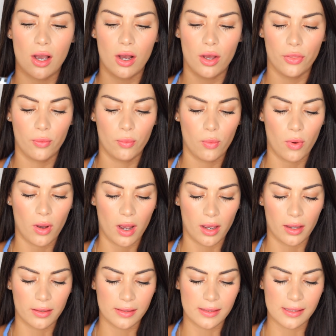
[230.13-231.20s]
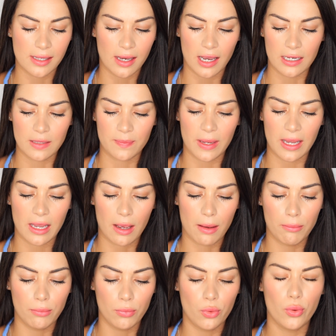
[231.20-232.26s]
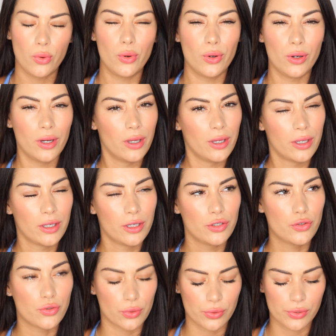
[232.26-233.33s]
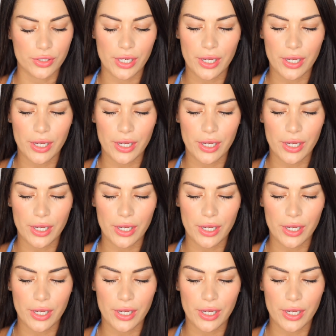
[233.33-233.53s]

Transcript: are the ones that I'd be more drawn